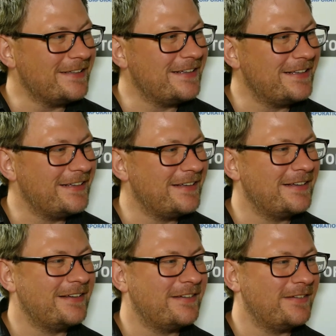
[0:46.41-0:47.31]
Well, the
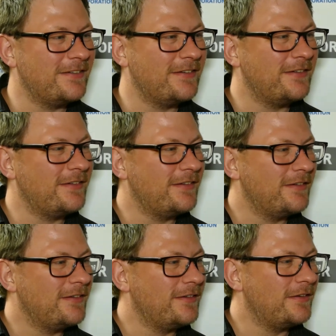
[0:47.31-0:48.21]
thing is, Jim, I mean,
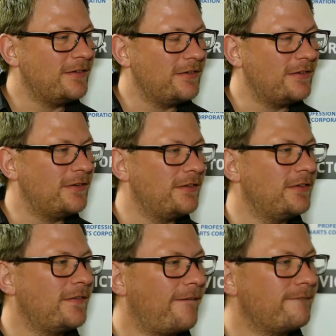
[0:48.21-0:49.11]
you
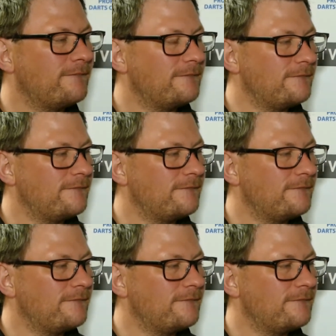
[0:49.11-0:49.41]
mentioned